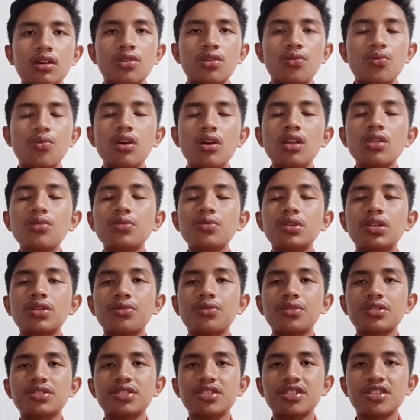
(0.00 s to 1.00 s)
Well, without
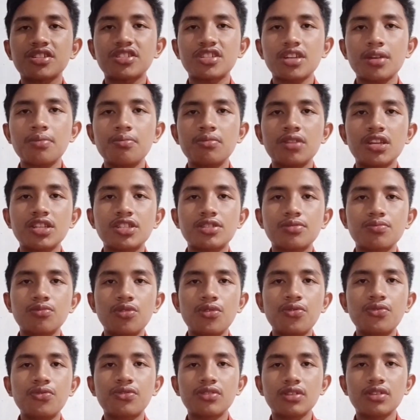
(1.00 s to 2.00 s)
wasting the time, let's
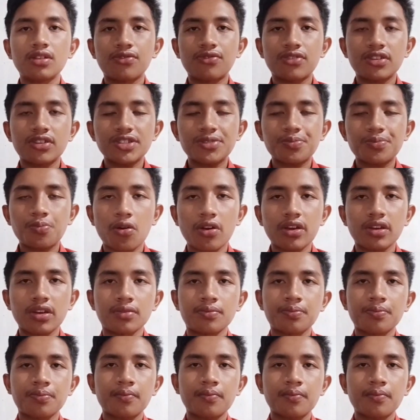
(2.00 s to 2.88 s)
move to the first point.